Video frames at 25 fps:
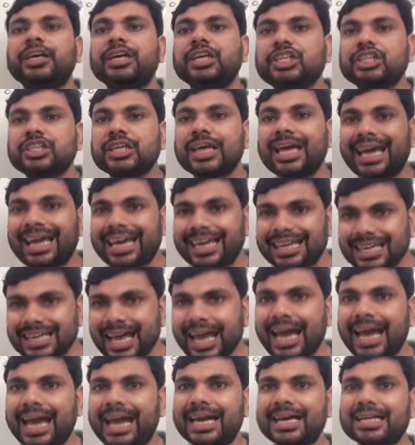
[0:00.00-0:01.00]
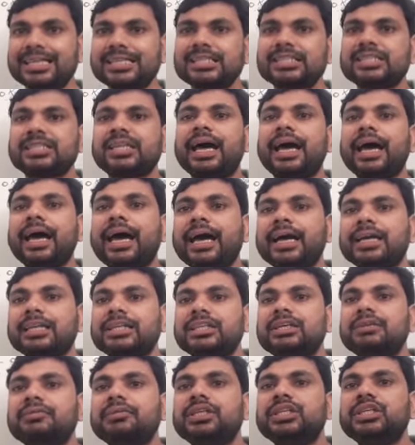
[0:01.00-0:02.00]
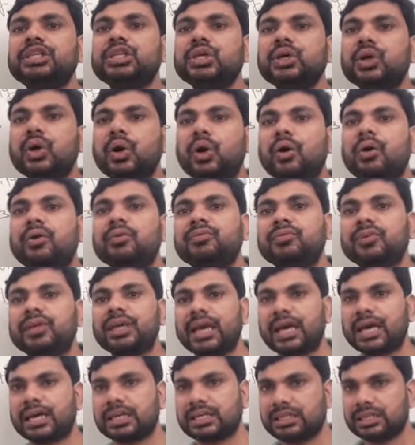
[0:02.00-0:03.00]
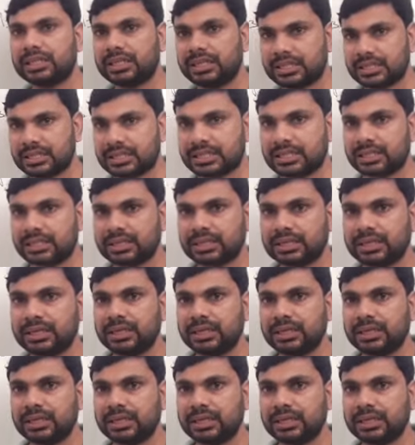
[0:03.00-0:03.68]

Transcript: it enhance the activity of catalyst.